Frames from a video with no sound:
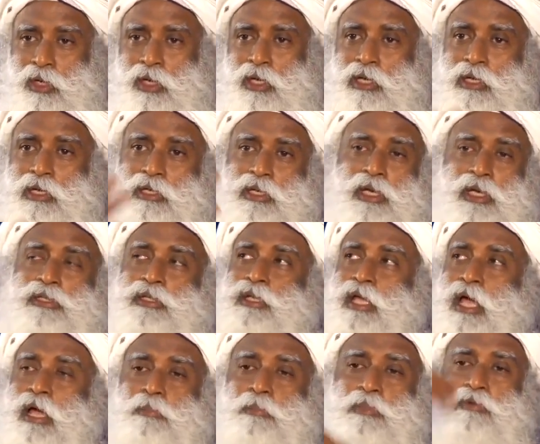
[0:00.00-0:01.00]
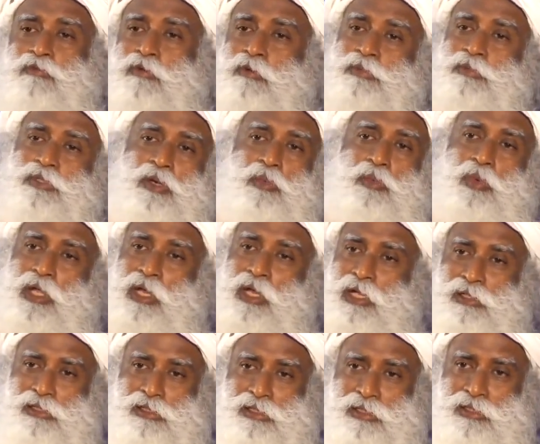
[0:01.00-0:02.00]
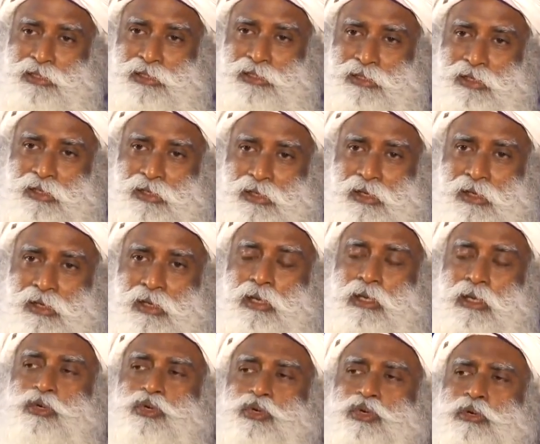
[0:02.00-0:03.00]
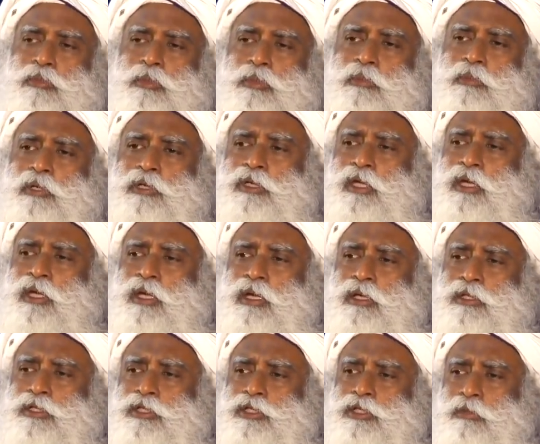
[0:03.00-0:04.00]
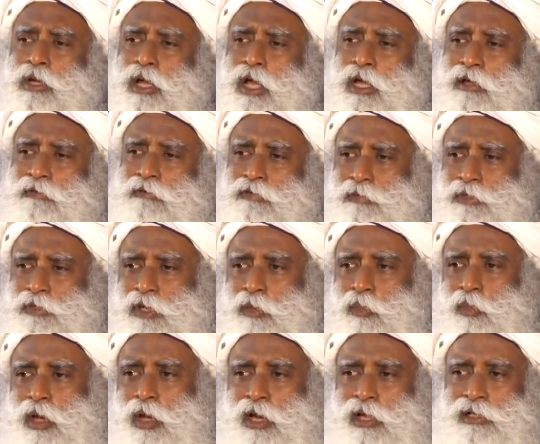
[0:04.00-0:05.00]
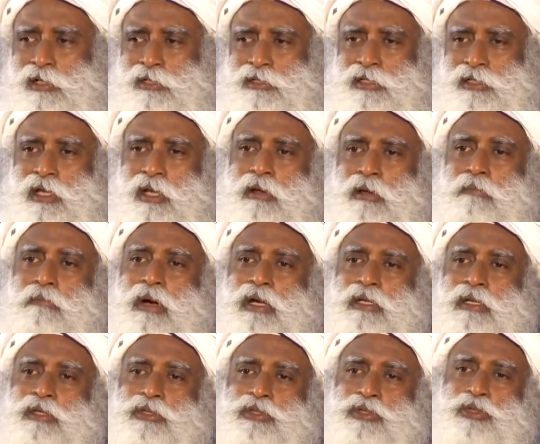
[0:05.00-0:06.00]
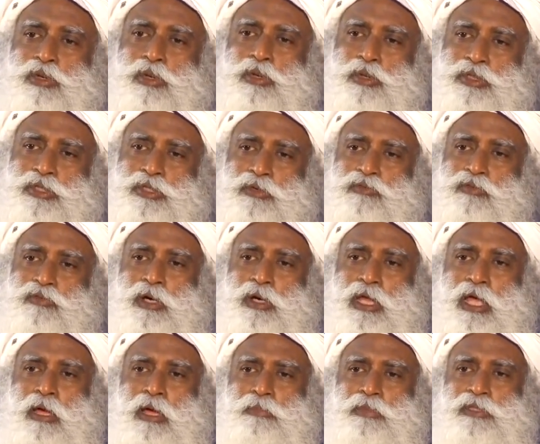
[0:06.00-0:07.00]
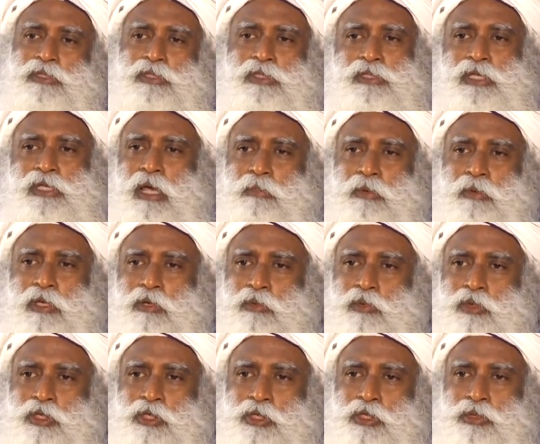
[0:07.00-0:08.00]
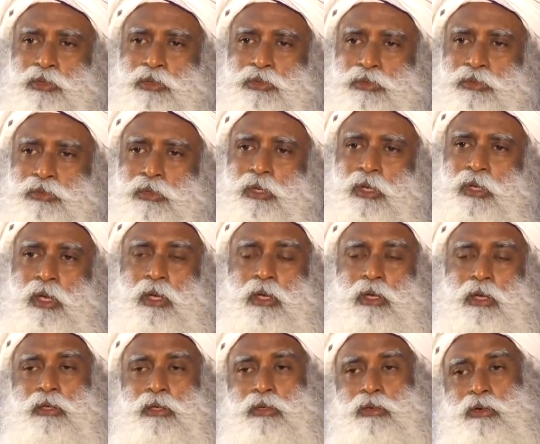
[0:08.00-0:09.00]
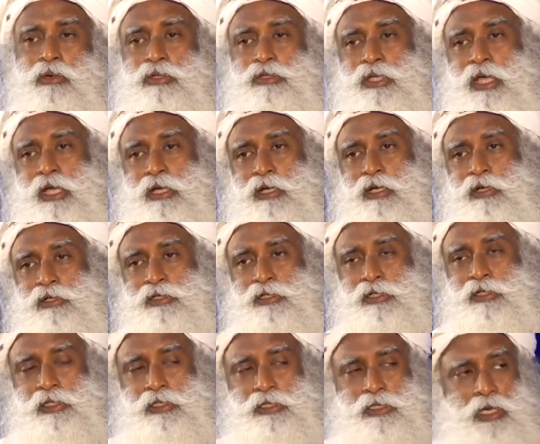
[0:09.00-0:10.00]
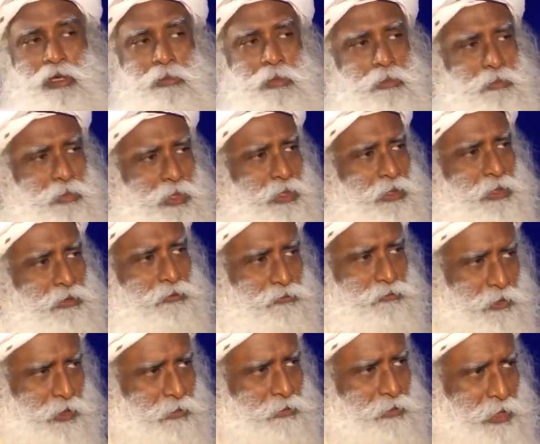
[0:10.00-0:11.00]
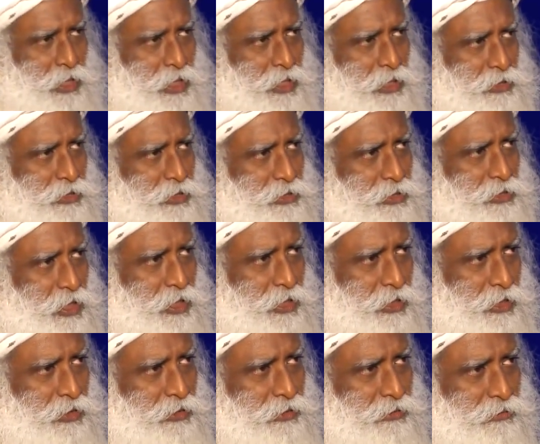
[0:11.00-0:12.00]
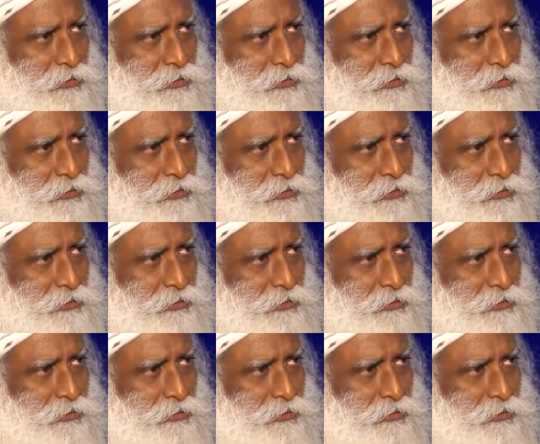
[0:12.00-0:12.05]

It doesn't happen from somewhere else. You may be taking a stimuli from somewhere else, but the source of what happens is happening within you. Your psychological drama… Meeru film direct chestara andi?